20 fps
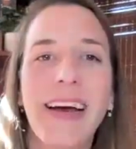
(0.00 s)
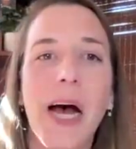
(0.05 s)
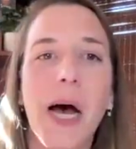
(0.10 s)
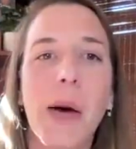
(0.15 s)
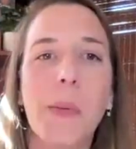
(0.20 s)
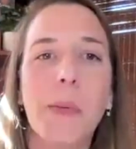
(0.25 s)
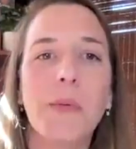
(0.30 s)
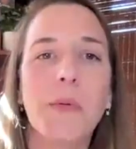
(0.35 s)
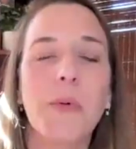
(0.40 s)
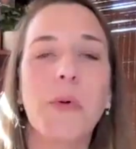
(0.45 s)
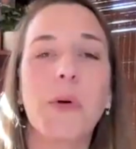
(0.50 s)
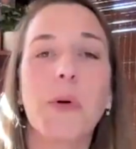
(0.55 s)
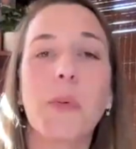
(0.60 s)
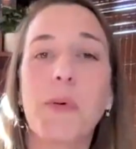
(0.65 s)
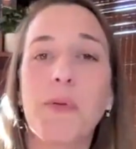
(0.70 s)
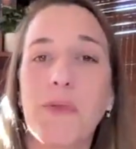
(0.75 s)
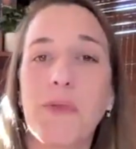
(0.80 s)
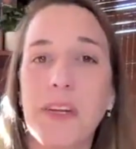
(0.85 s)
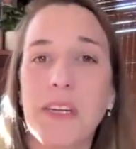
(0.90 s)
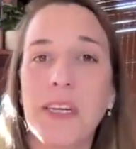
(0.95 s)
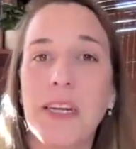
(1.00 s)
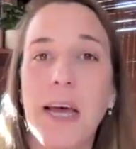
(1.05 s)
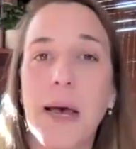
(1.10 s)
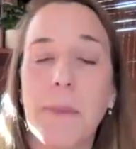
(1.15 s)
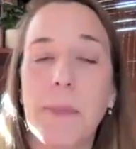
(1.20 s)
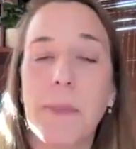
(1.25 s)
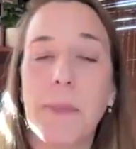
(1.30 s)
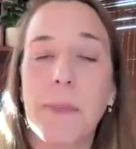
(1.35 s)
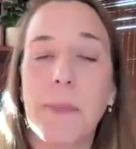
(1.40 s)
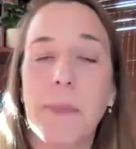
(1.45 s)
If we want to prevent it
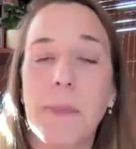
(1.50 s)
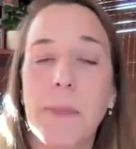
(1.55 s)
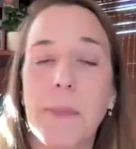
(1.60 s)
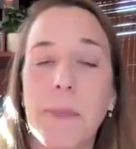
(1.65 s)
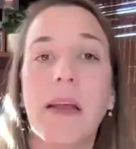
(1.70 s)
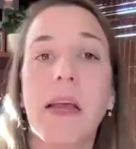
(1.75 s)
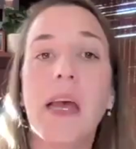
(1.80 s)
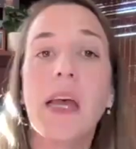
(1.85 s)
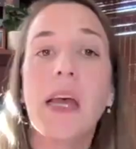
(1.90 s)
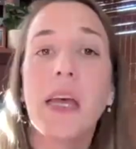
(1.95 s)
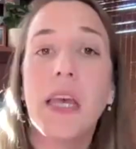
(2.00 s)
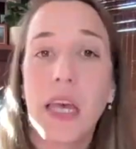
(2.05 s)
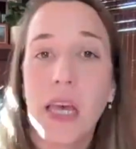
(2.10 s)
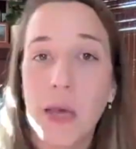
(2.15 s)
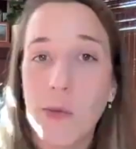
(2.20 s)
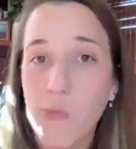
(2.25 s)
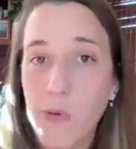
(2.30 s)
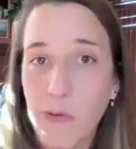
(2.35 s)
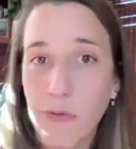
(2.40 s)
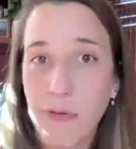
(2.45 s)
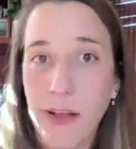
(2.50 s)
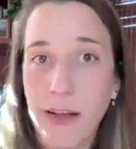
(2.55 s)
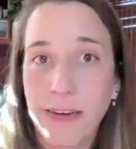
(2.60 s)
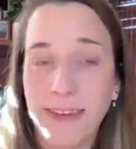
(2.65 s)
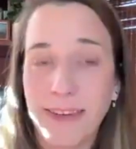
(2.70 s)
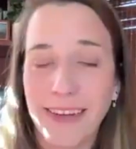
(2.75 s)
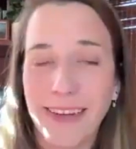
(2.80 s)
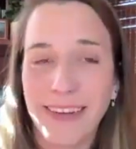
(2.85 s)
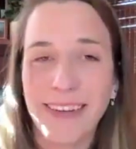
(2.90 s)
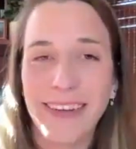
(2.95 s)
happening again, keep
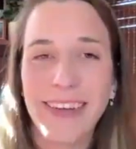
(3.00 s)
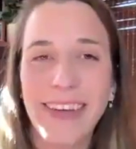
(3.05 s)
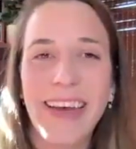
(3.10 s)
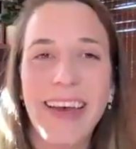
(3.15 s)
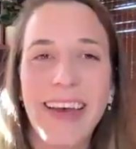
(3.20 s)
reflecting.